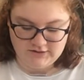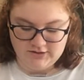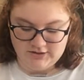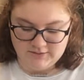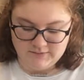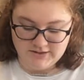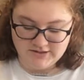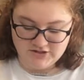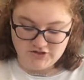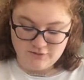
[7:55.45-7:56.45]
good
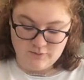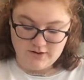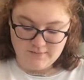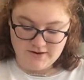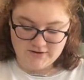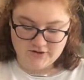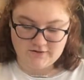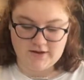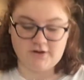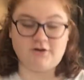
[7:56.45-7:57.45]
because you want to make sure
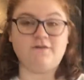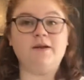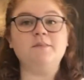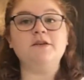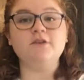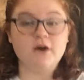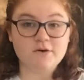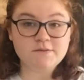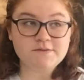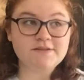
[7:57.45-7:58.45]
that your family
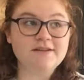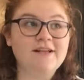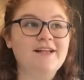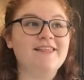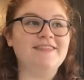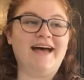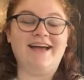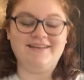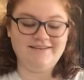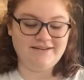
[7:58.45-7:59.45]
knows
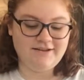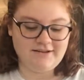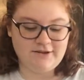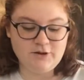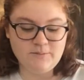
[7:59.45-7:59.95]
that you